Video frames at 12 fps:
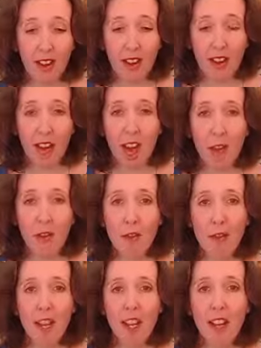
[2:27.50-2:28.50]
I have a
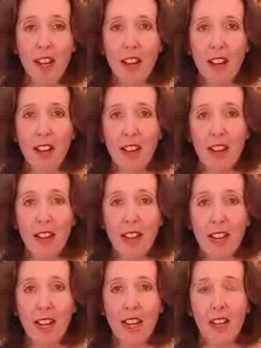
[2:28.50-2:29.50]
feeling that
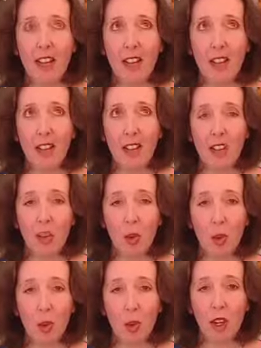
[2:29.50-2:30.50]
today's
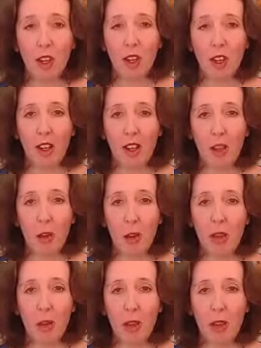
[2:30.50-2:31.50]
talk is going
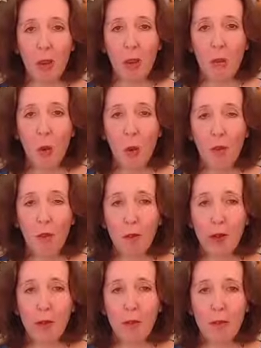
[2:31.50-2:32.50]
to be more for
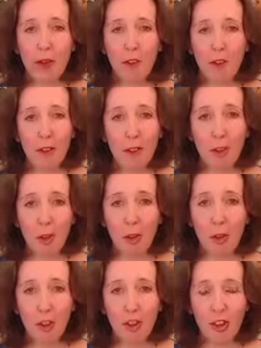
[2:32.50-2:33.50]
my benefit as
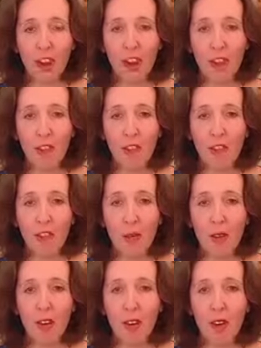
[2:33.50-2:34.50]
much as it is for
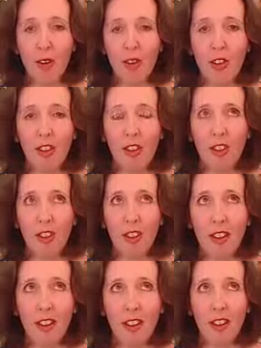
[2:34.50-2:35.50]
anybody else's.
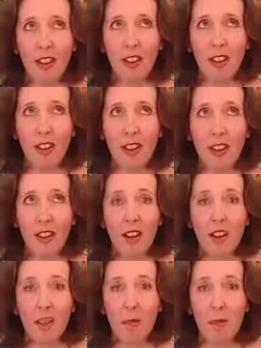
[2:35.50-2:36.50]

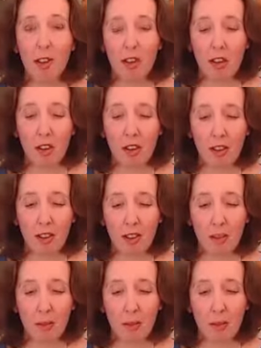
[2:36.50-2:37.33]
Because